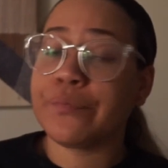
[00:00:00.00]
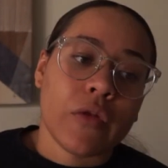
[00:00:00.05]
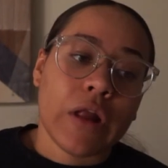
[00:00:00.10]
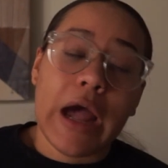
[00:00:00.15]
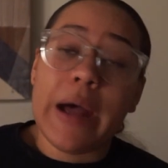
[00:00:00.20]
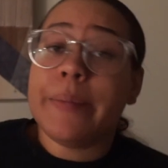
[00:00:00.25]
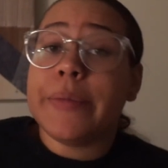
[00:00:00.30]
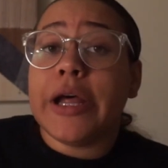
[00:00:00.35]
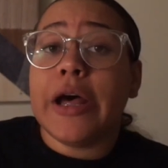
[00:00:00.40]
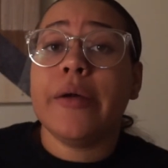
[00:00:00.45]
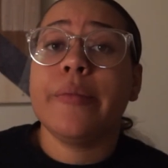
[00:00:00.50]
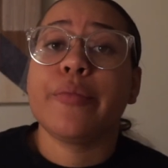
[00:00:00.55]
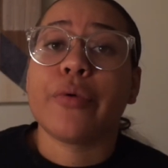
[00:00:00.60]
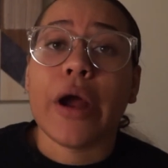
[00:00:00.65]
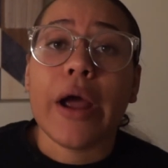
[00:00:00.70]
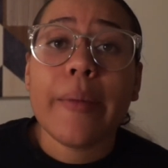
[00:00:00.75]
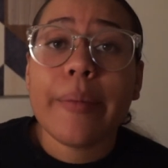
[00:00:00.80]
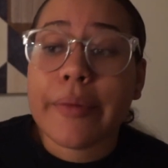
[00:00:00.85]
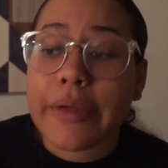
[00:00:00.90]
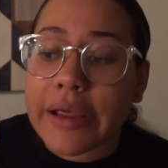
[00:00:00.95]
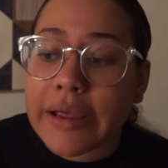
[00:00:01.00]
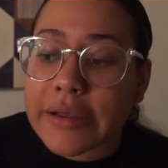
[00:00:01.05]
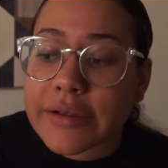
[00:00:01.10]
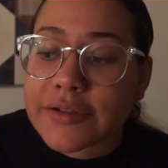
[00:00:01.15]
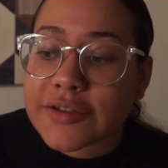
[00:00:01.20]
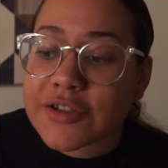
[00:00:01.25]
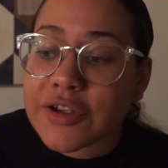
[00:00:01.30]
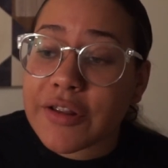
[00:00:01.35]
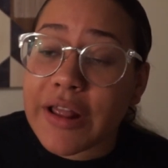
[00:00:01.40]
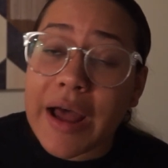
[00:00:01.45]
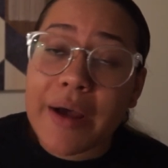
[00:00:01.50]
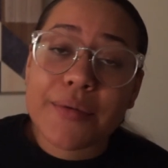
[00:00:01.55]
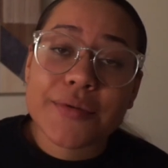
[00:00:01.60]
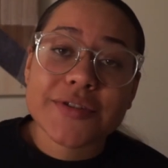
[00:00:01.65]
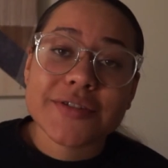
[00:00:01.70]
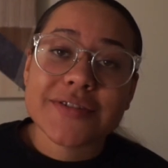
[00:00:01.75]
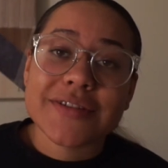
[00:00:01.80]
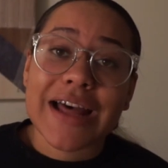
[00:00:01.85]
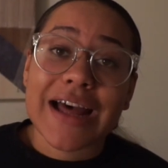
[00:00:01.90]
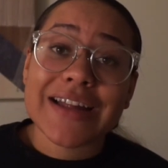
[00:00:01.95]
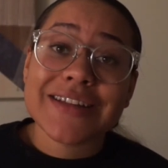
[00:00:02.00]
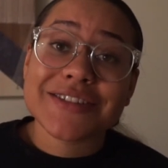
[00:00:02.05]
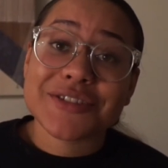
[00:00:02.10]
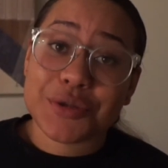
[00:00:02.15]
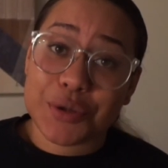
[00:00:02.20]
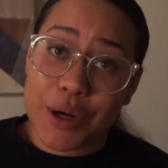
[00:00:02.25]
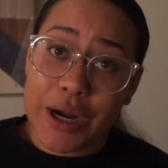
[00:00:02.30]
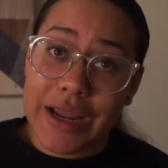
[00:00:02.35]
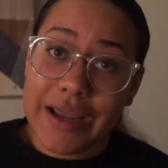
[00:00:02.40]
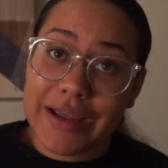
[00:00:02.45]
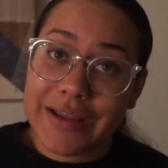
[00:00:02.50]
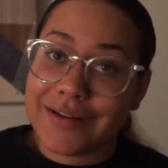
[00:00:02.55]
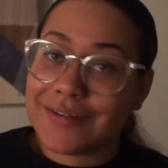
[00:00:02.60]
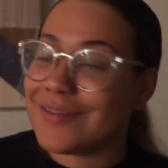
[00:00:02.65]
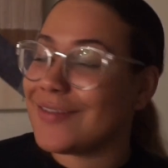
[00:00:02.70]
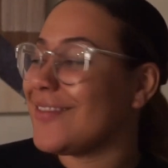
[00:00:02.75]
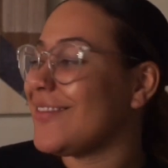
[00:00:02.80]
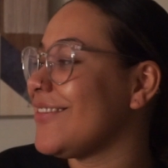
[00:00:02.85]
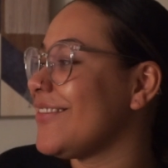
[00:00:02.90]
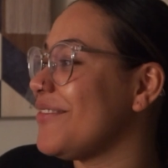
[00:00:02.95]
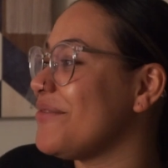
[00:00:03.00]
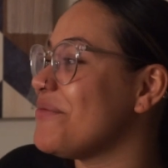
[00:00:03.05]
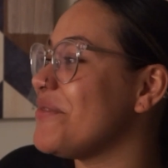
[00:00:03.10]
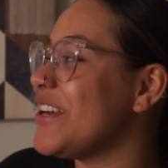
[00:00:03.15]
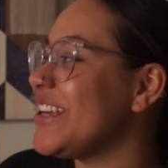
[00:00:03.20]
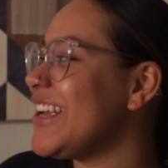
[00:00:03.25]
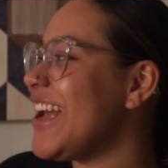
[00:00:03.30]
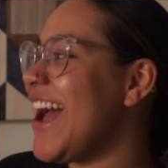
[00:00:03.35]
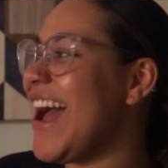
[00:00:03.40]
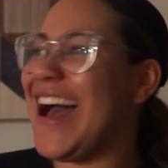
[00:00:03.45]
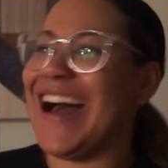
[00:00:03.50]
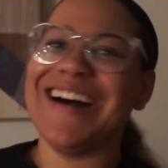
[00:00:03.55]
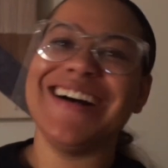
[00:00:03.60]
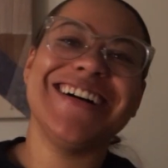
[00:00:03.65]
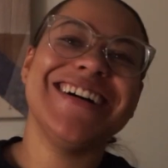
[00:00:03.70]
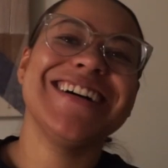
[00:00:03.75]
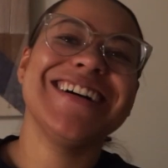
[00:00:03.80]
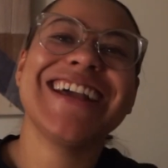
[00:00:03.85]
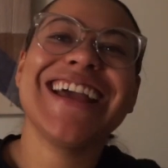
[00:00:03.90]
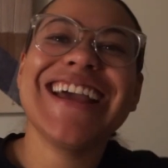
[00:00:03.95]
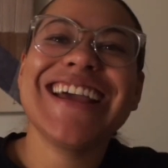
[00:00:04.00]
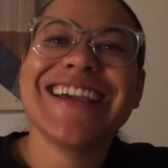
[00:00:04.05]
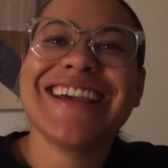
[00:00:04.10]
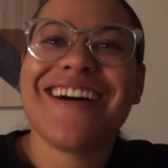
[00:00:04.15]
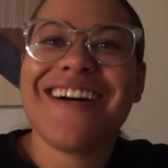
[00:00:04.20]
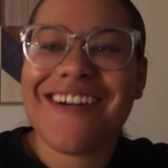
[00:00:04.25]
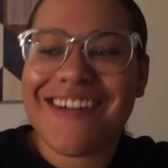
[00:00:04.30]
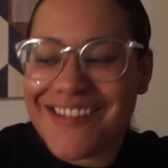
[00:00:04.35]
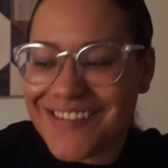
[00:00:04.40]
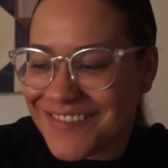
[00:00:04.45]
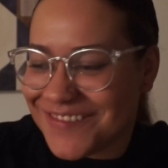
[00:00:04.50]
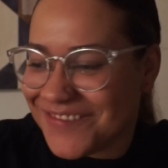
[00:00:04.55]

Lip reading: I'm done prepping. So that's great. But yeah, okay, y'all.